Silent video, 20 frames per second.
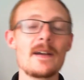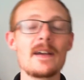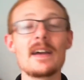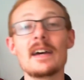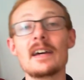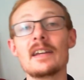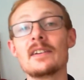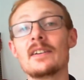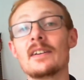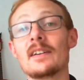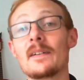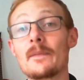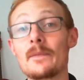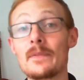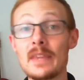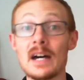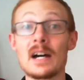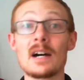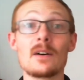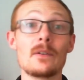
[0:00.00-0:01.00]
and
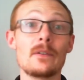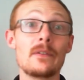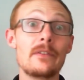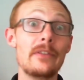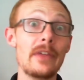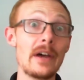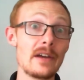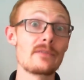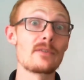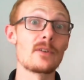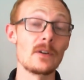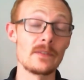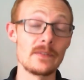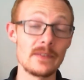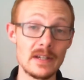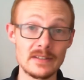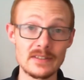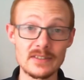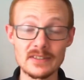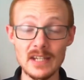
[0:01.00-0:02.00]
now they've got
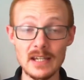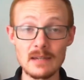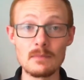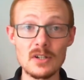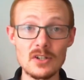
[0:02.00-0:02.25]
that same